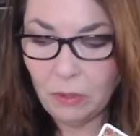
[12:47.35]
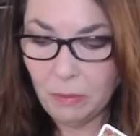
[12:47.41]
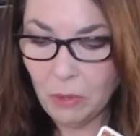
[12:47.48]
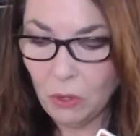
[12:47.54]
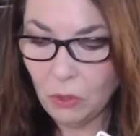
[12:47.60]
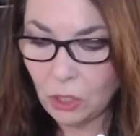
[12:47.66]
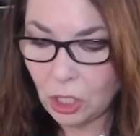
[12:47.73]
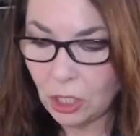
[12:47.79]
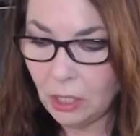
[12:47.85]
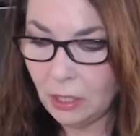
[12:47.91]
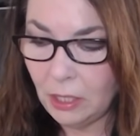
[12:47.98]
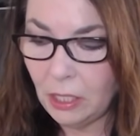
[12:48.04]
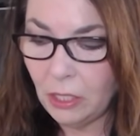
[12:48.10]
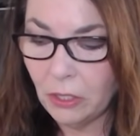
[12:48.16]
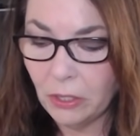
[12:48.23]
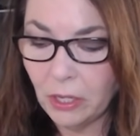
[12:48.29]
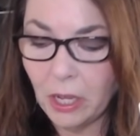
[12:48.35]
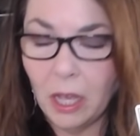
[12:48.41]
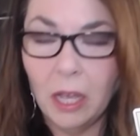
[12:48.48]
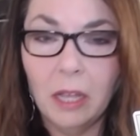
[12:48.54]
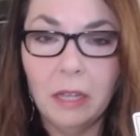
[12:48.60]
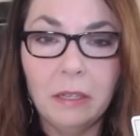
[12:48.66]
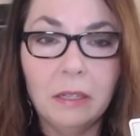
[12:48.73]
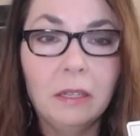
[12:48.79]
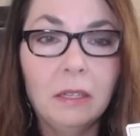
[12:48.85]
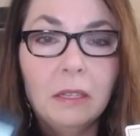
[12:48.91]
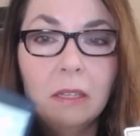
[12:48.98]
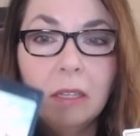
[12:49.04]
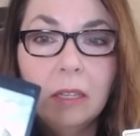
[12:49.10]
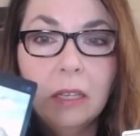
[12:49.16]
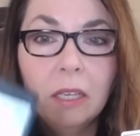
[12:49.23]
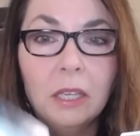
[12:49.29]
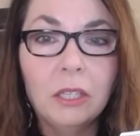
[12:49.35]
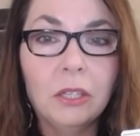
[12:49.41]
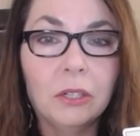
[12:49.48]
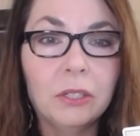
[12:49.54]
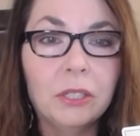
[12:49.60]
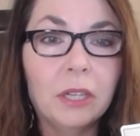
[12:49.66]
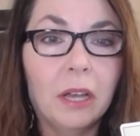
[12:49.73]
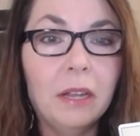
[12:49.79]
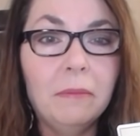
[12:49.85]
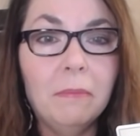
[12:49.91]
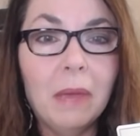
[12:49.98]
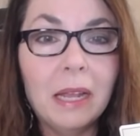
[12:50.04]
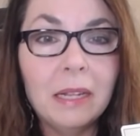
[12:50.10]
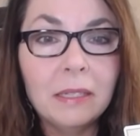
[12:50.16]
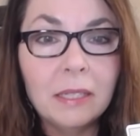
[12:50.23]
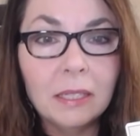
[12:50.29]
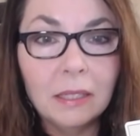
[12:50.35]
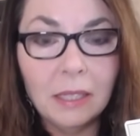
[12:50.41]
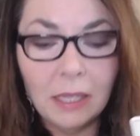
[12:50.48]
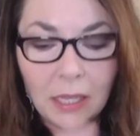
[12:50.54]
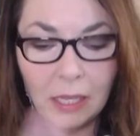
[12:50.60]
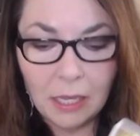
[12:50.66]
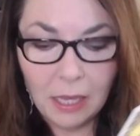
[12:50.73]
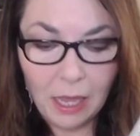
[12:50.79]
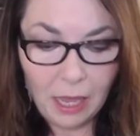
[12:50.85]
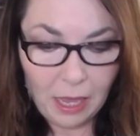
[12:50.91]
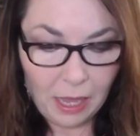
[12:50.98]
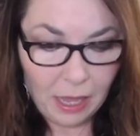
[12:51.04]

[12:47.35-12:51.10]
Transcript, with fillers: Emotionally, you're done mentally,